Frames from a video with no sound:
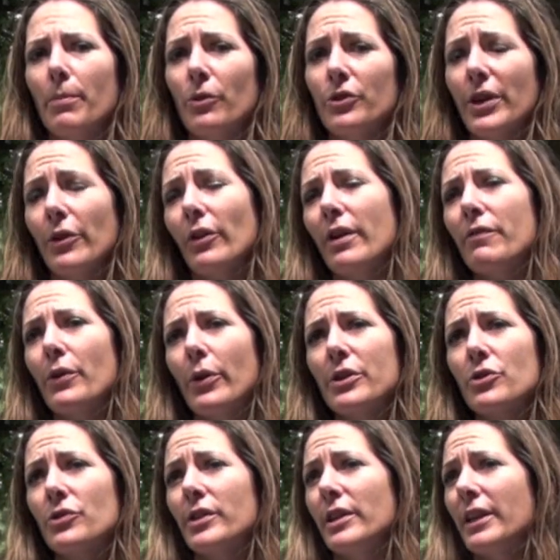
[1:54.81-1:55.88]
particularly if they're
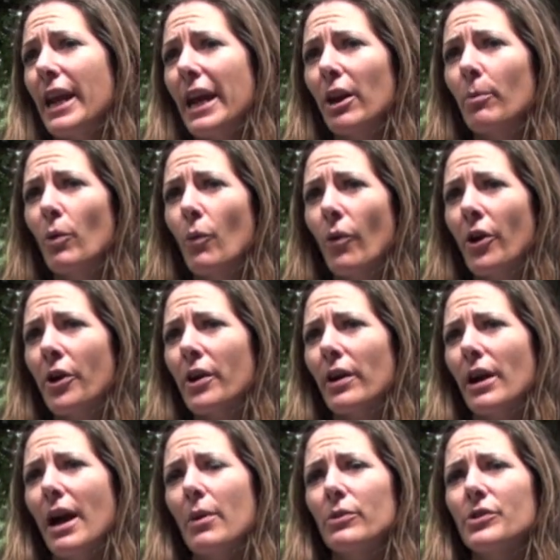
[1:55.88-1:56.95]
interested in animal work,
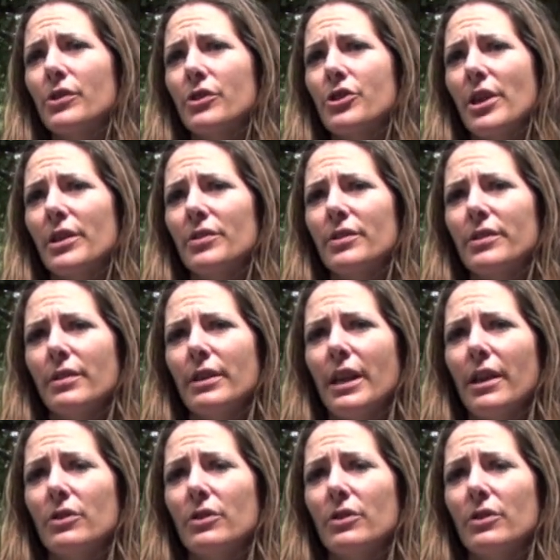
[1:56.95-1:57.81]
I would suggest